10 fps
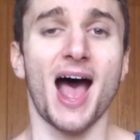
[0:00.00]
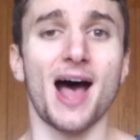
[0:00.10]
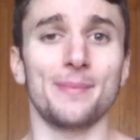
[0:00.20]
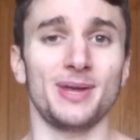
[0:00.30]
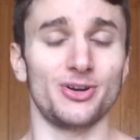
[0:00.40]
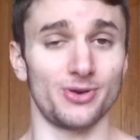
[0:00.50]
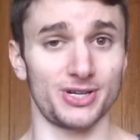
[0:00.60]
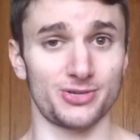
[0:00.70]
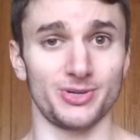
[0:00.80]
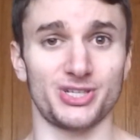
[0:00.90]
In
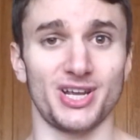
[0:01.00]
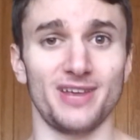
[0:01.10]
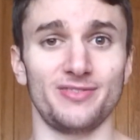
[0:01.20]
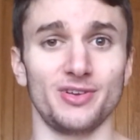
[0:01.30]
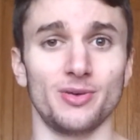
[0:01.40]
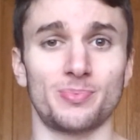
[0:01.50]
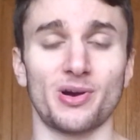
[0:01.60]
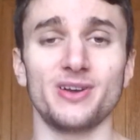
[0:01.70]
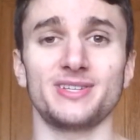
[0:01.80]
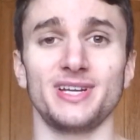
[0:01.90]
order to achieve your
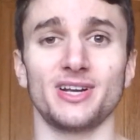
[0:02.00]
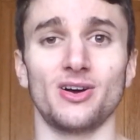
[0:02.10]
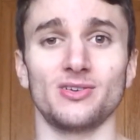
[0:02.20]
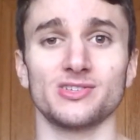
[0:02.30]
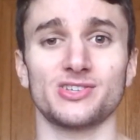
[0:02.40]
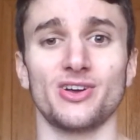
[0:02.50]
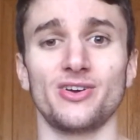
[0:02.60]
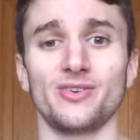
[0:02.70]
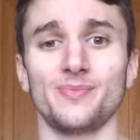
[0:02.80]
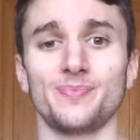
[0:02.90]
protein goals.
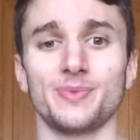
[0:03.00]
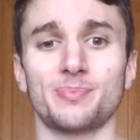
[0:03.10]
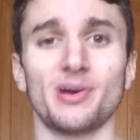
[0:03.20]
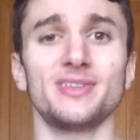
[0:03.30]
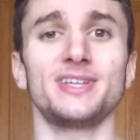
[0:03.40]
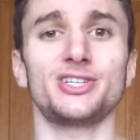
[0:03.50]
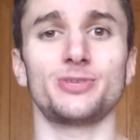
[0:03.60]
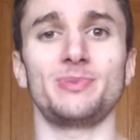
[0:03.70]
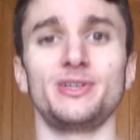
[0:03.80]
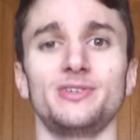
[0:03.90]
So protein
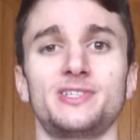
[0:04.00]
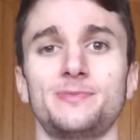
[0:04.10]
should be used